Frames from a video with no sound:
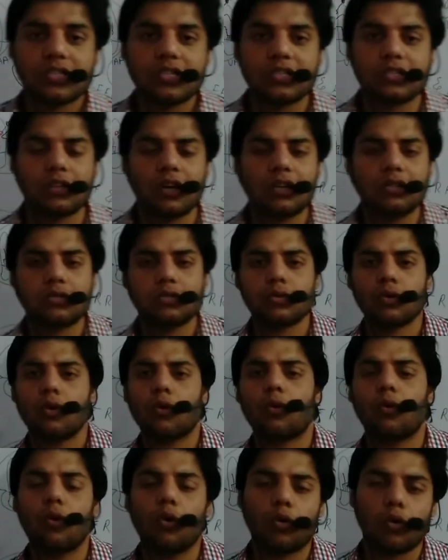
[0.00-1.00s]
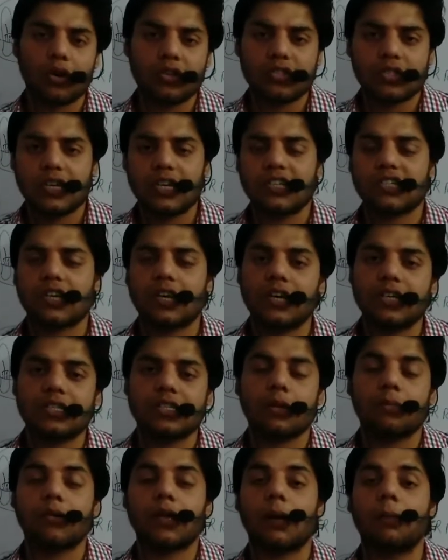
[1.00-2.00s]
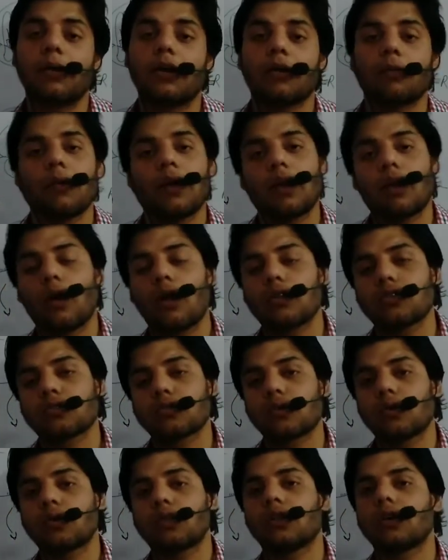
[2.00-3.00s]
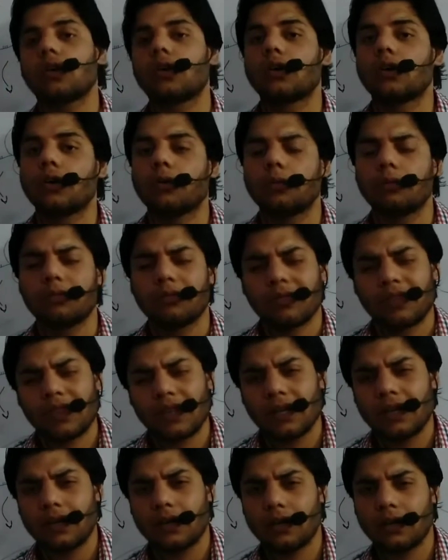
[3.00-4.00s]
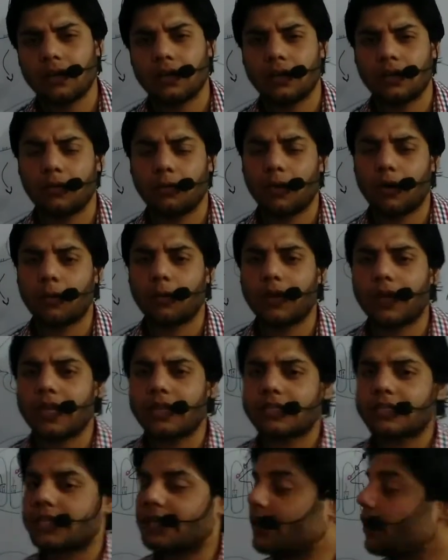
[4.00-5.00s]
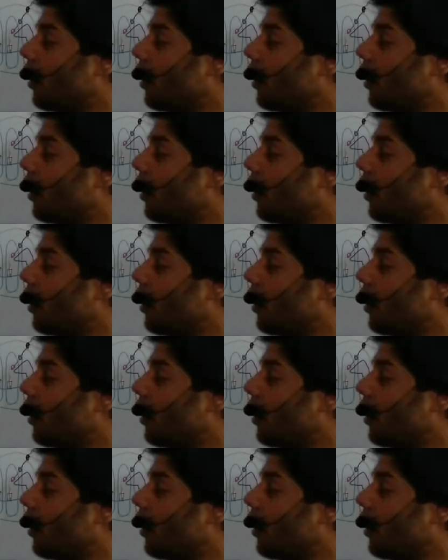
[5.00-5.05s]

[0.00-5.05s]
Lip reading: is also co-translation, and sometimes it will also the what we can say,